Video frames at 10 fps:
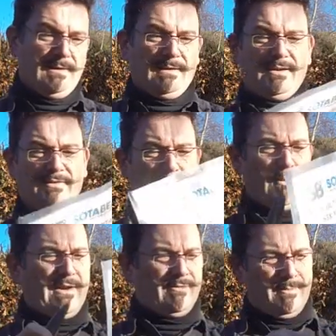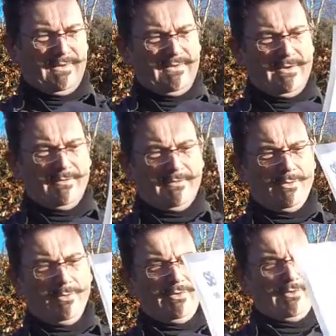cutting away from myself of
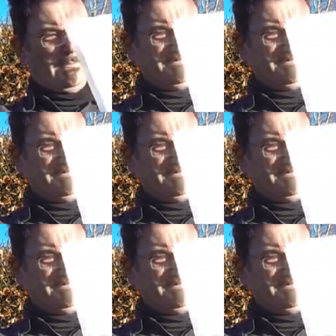course,